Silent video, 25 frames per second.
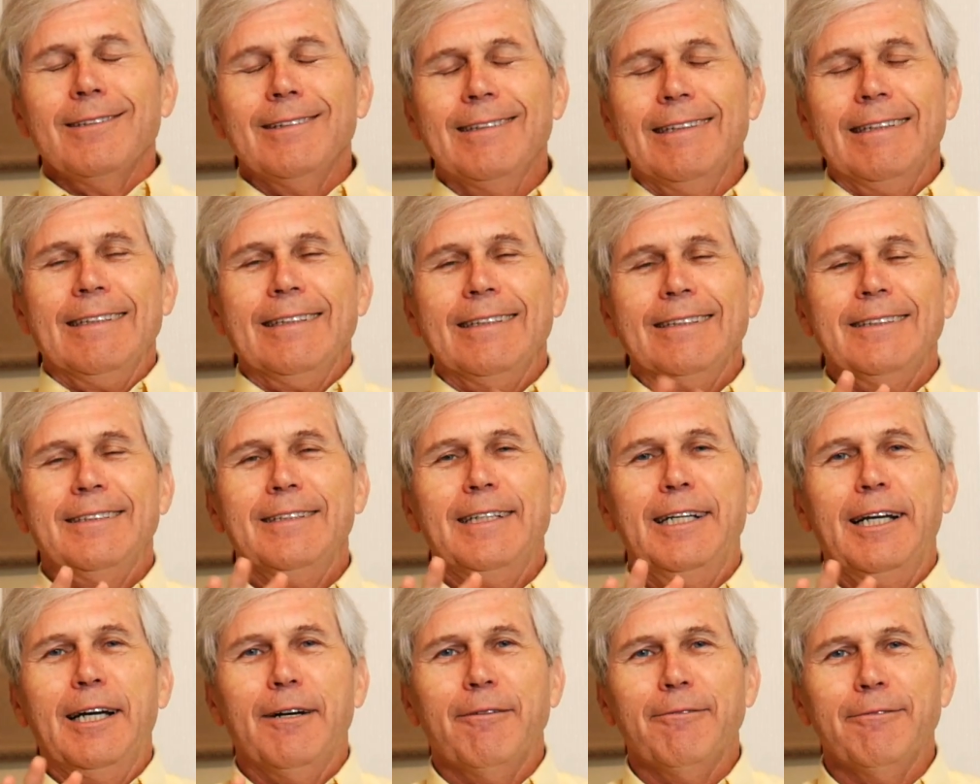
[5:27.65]
That's
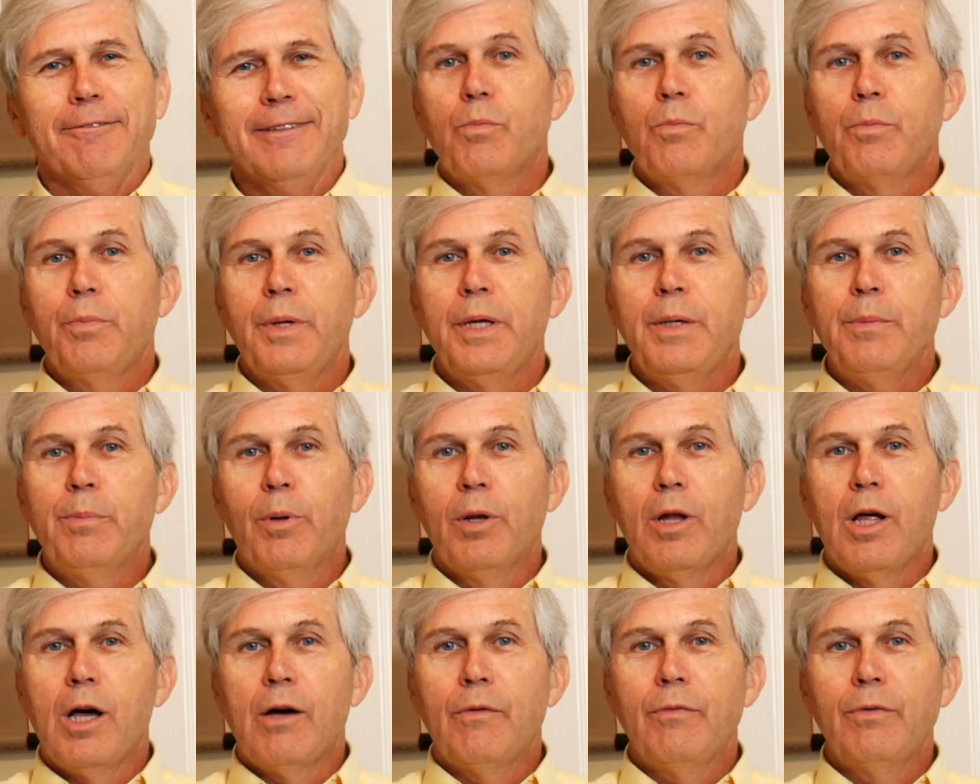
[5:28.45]
enough.
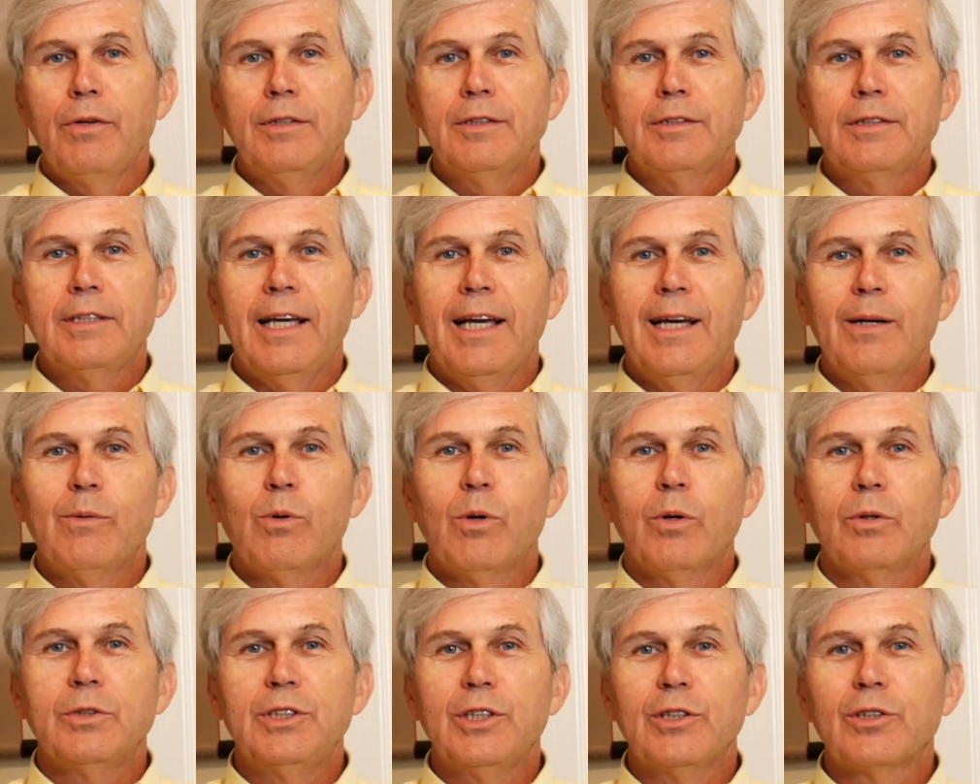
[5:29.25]
People often say,
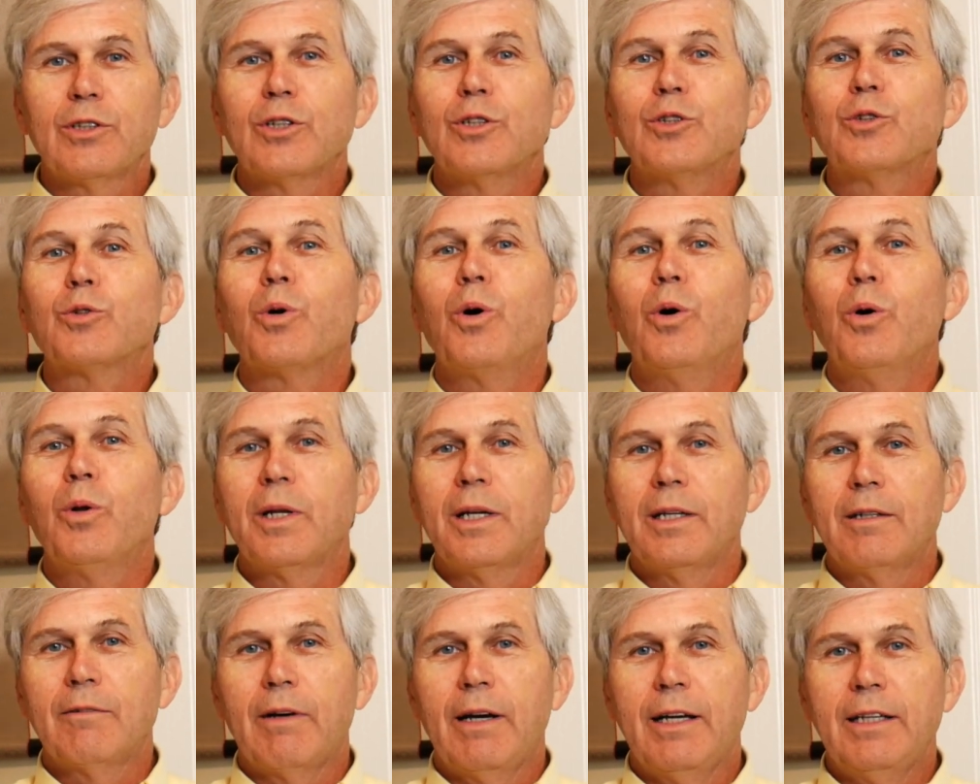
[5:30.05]
well, just control
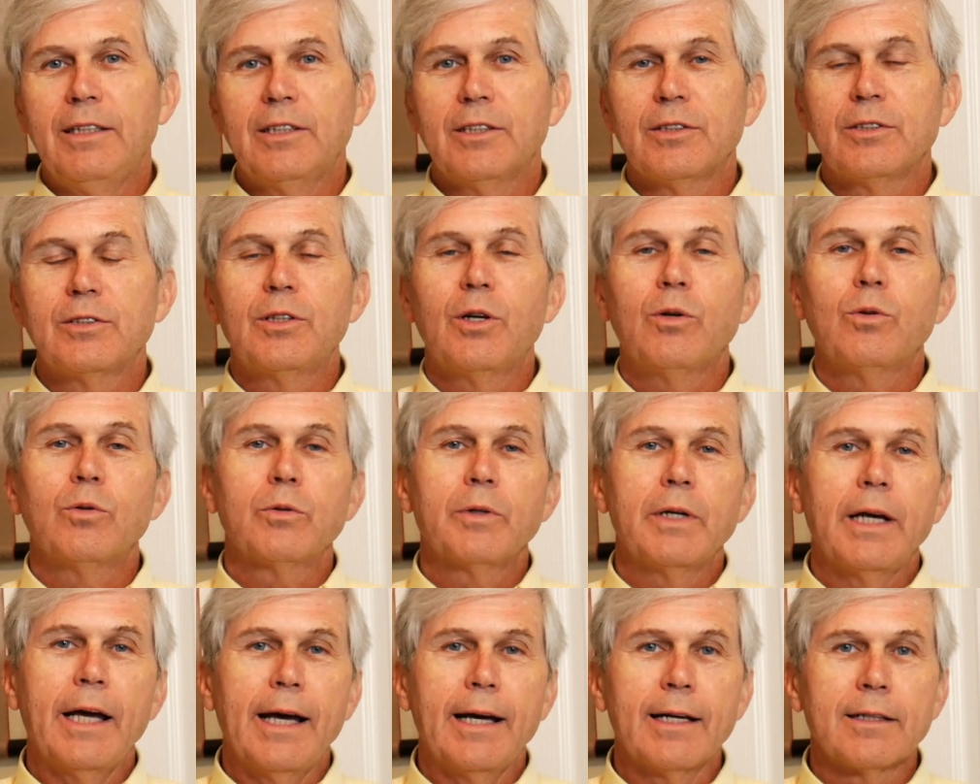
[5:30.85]
it, right? Just don't
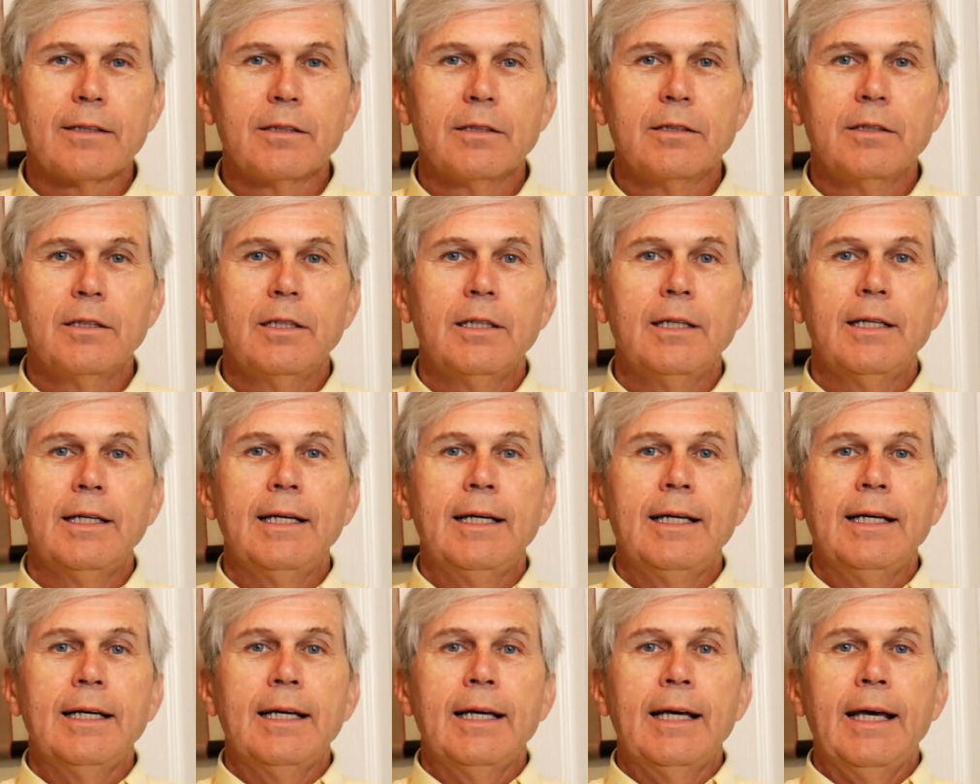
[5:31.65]
react.
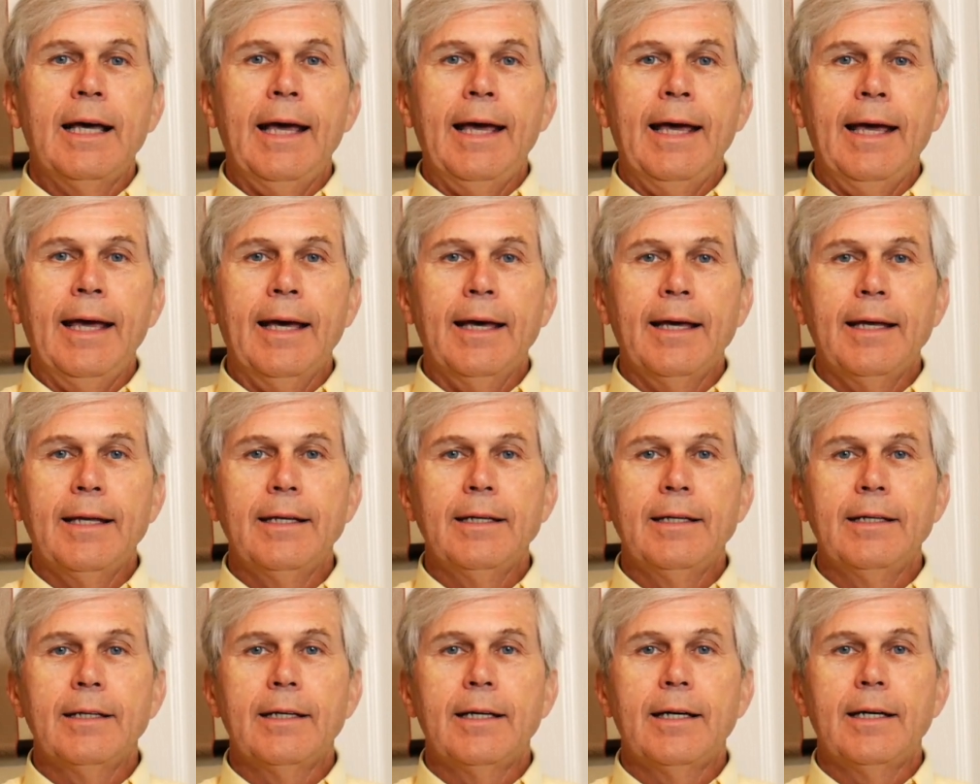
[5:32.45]

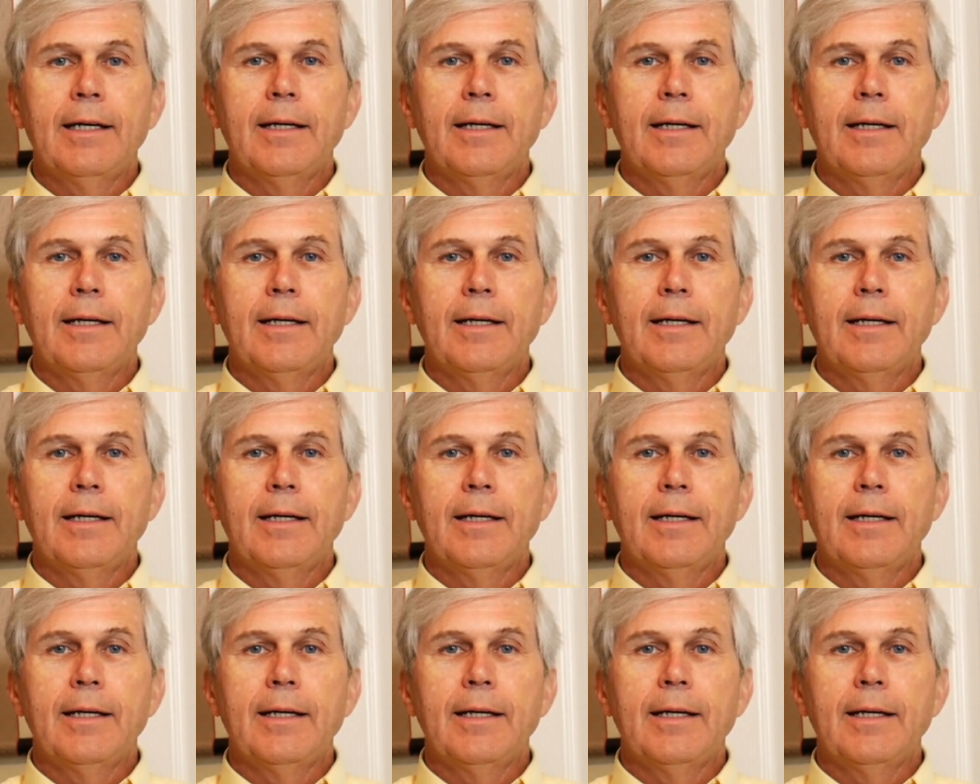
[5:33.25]
And